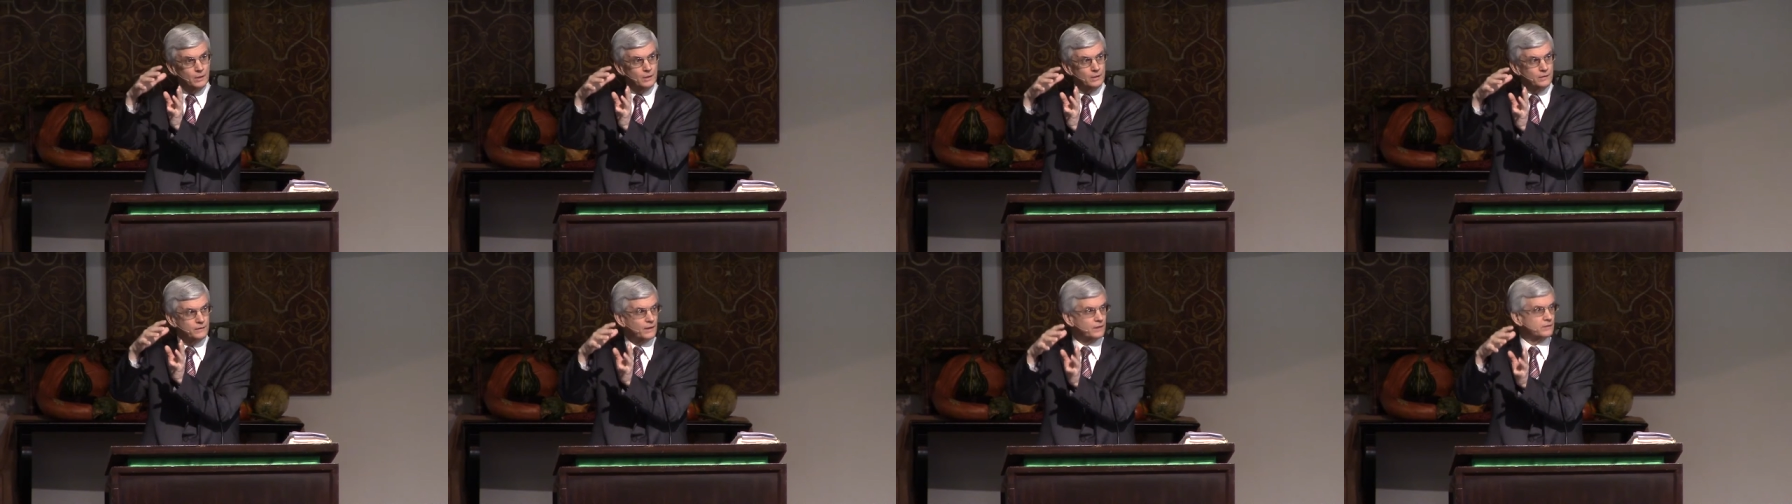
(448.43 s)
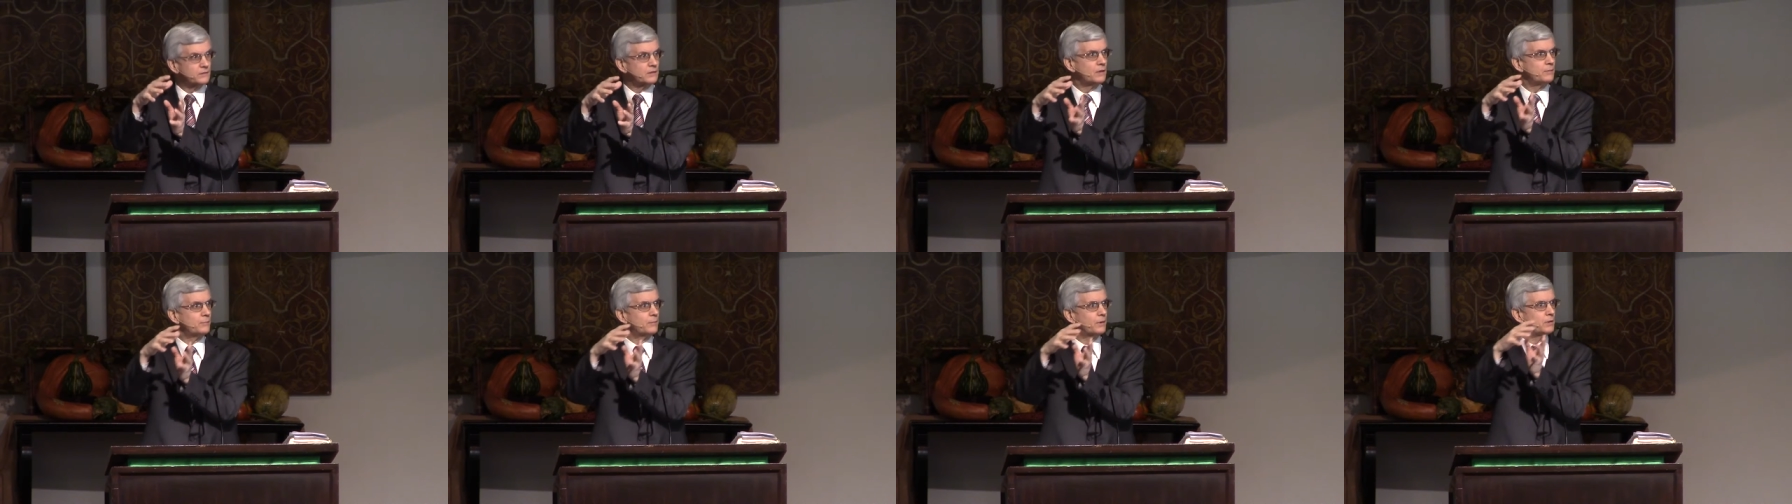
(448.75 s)
that
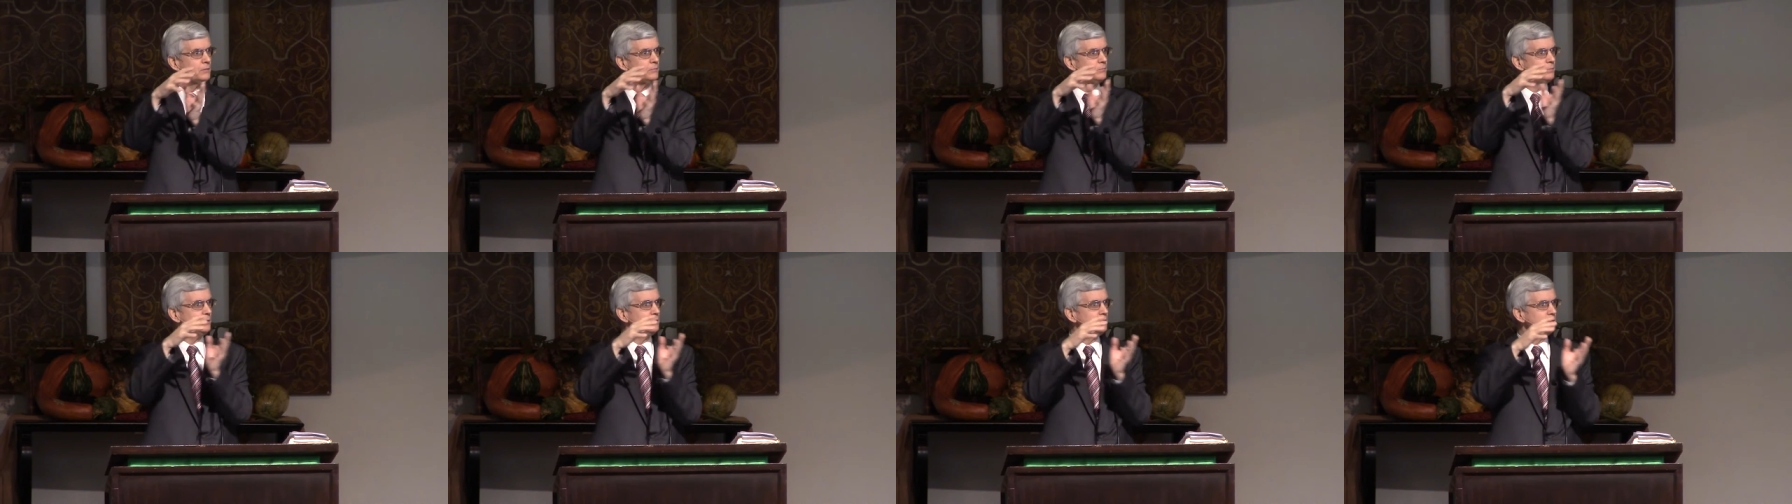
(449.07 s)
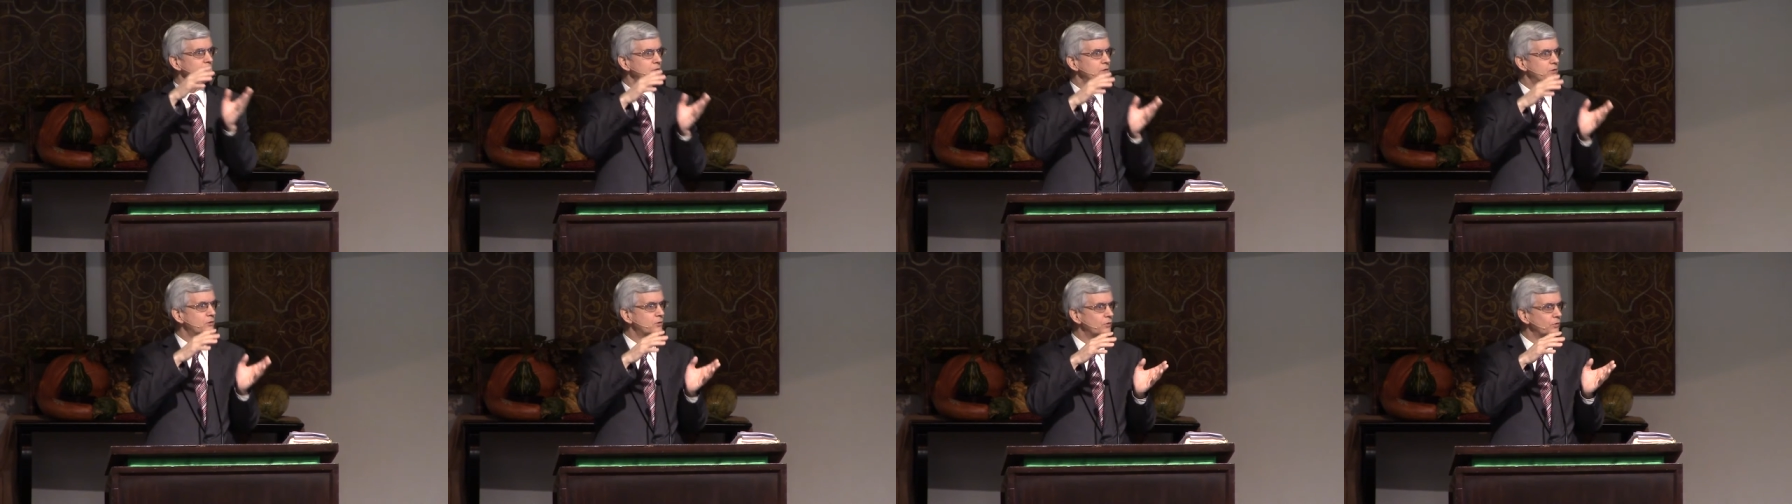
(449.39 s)
they might be an
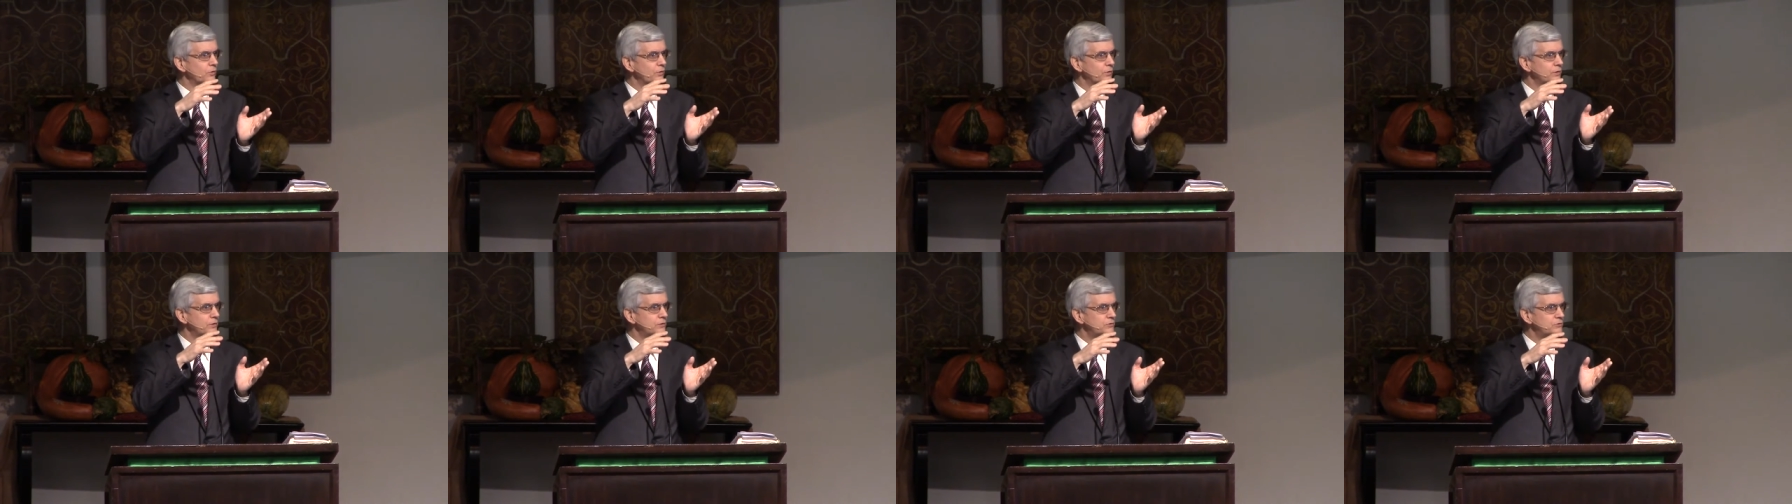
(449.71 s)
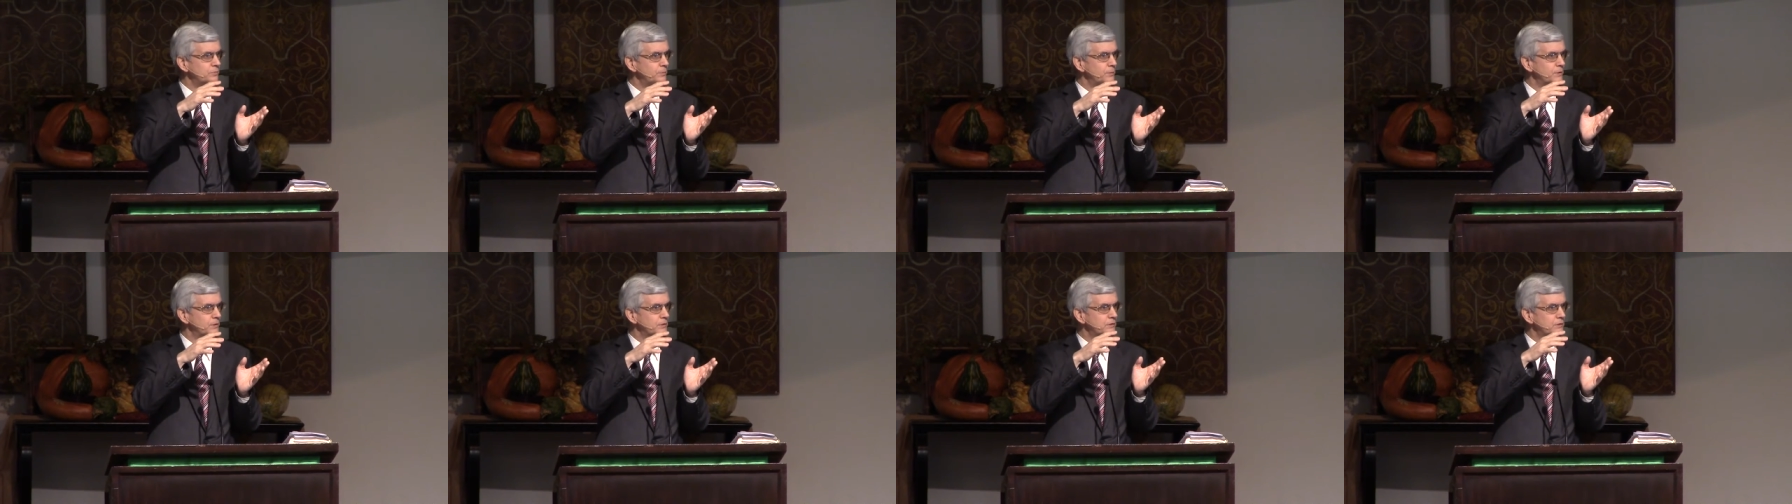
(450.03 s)

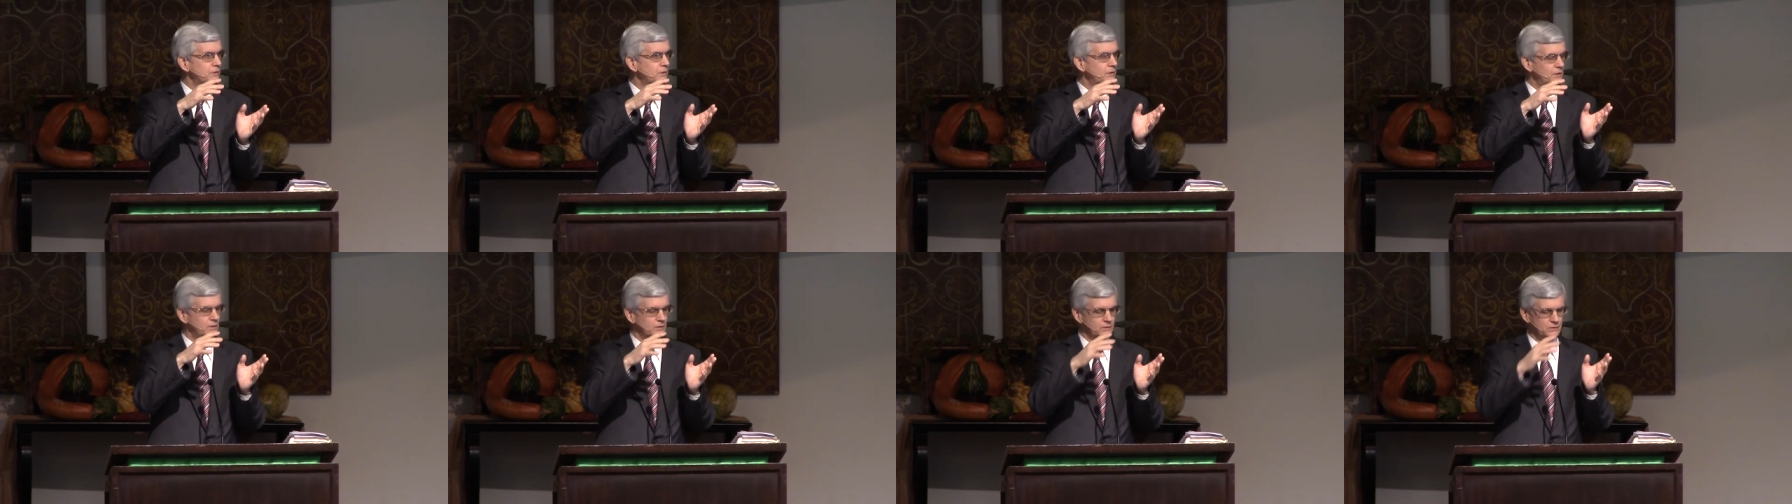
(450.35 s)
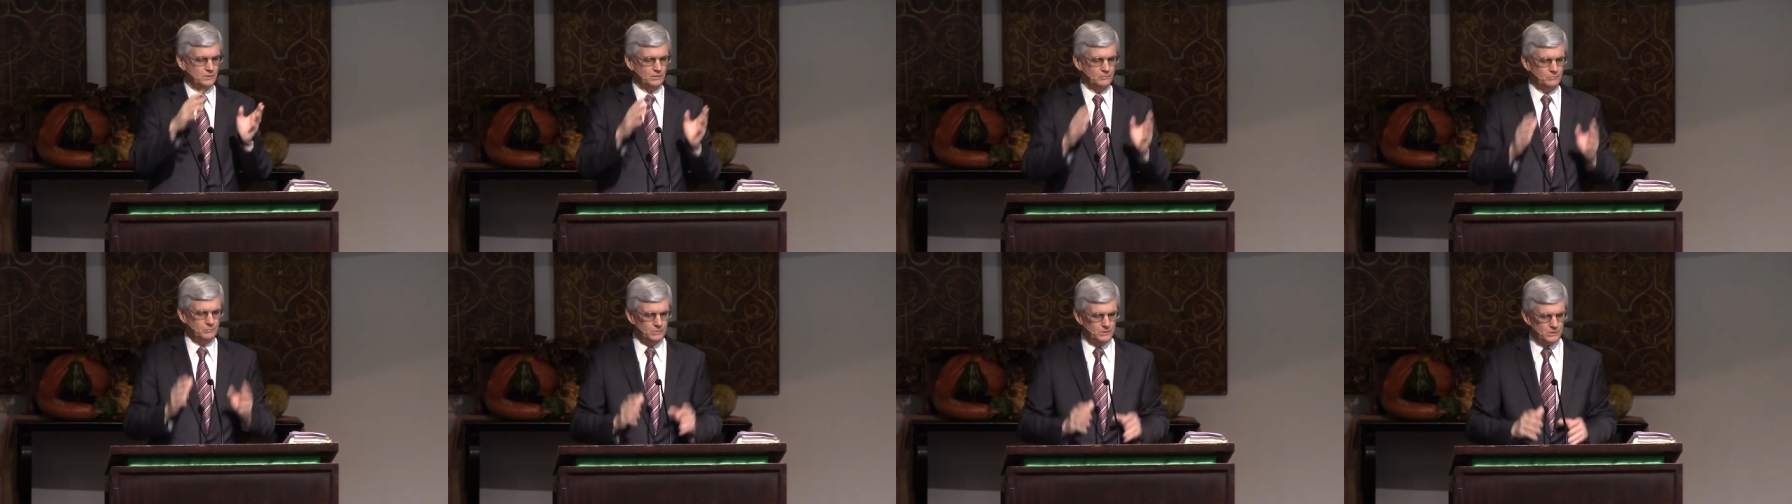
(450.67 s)
encouragement
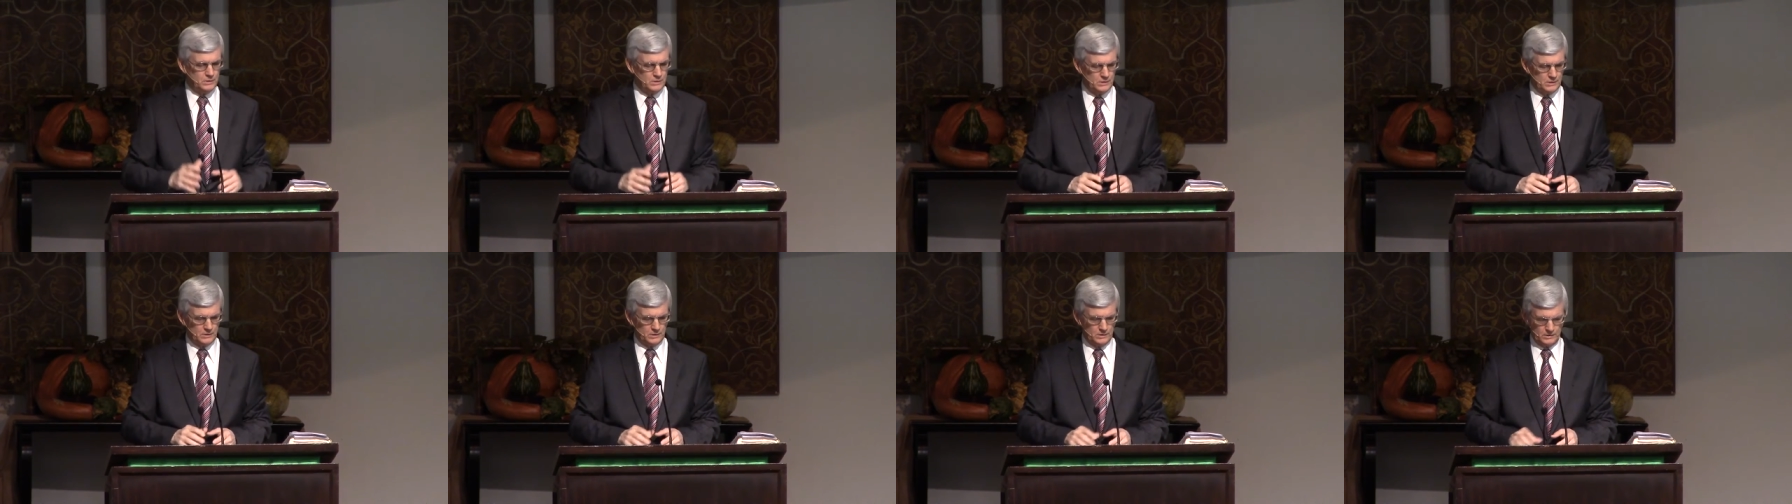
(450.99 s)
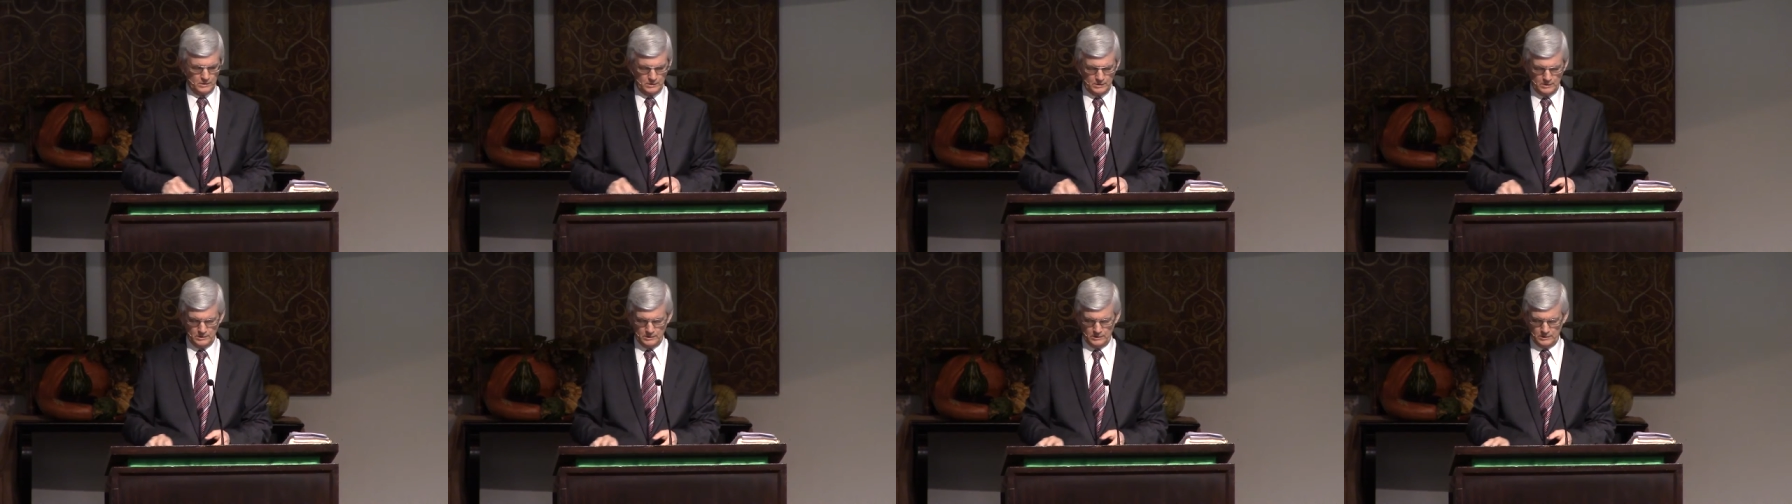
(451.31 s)
to
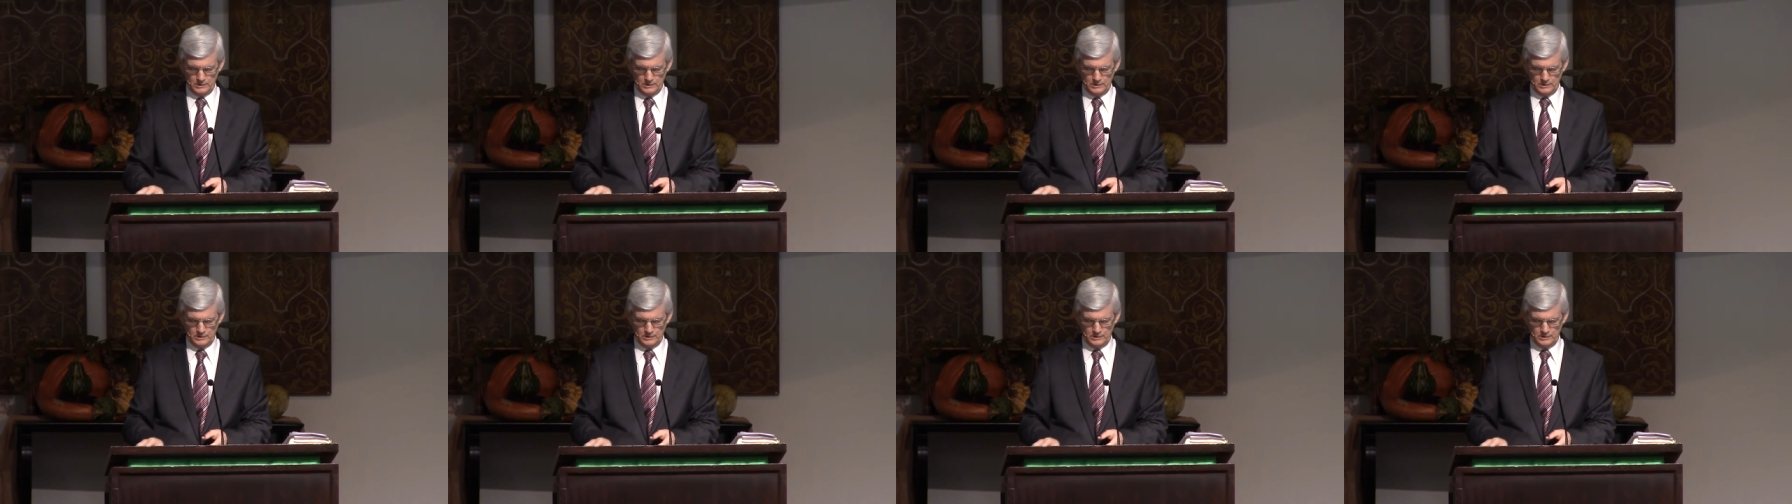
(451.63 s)
me.